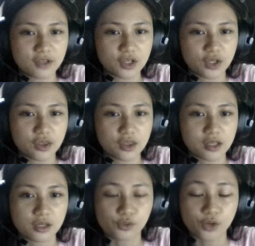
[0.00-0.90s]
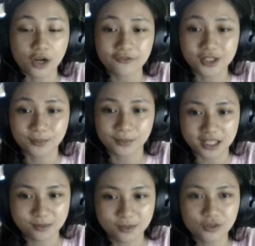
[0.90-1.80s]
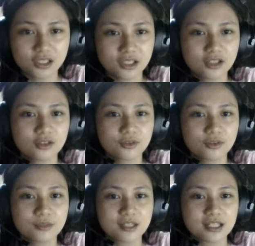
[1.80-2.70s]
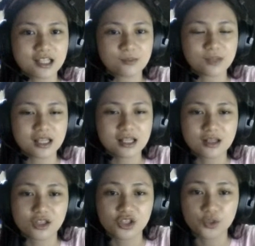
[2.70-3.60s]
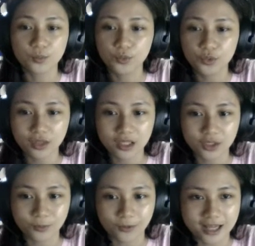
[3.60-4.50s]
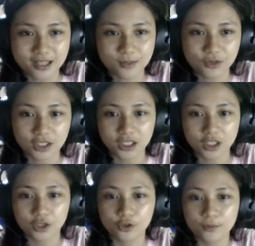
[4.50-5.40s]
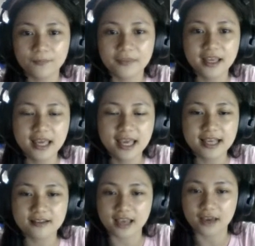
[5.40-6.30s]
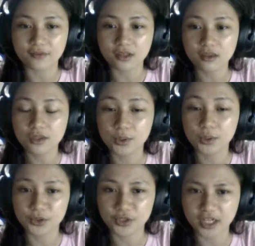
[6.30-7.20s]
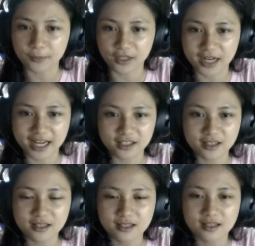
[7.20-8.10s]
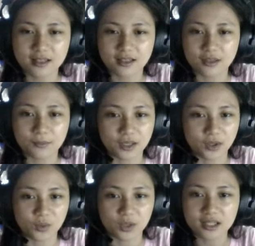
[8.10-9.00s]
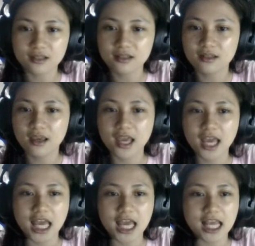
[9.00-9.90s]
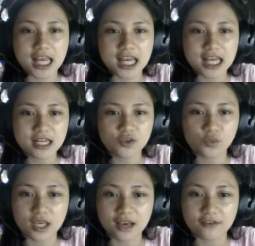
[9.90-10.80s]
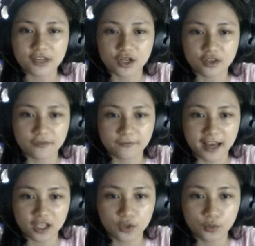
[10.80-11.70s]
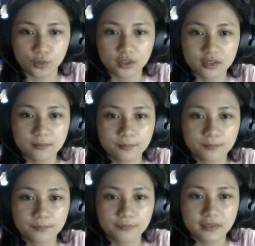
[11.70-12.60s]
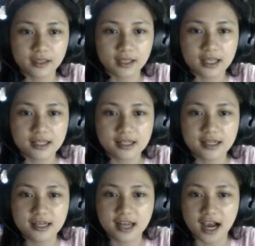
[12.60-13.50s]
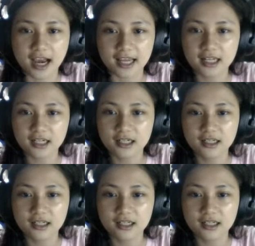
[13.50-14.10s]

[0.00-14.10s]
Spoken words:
here the rough endoplasmic reticulum, 6B, the smooth endoplasmic reticulum, 7, the Golgi apparatus, the pink ones, 8, we have here the vacuole, and 9,